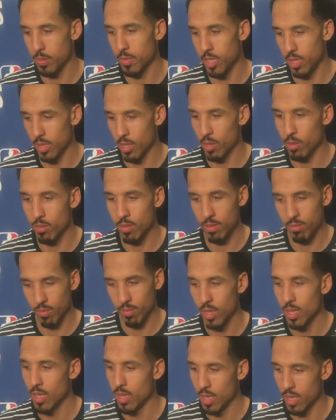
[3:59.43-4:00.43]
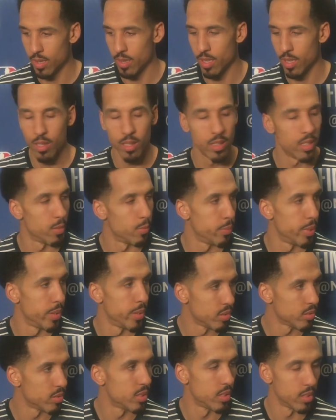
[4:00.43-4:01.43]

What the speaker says: you know, they're built